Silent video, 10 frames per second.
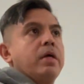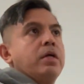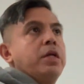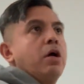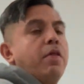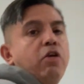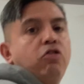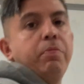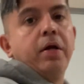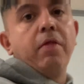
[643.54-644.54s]
There used
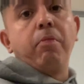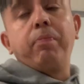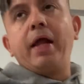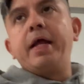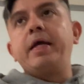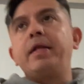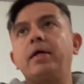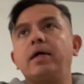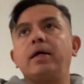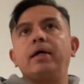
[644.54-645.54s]
to be another planet,
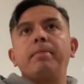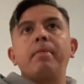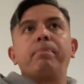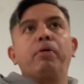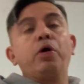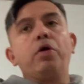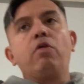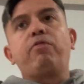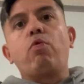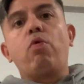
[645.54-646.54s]
Pluto,
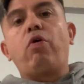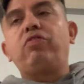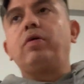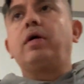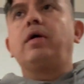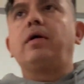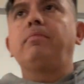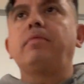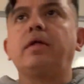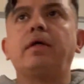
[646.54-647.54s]
of course.
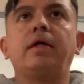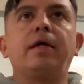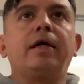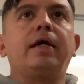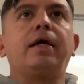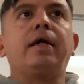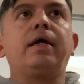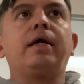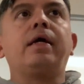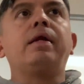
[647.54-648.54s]

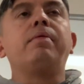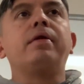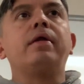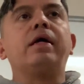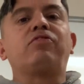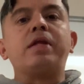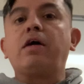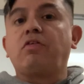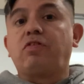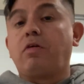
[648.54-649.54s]
It's not
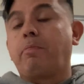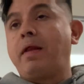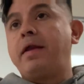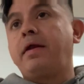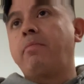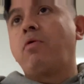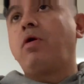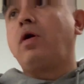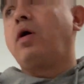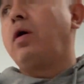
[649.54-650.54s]
considered a planet
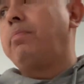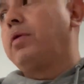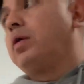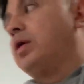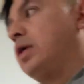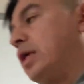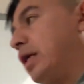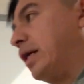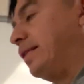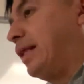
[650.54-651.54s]
anymore.
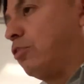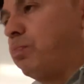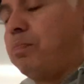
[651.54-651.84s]
That's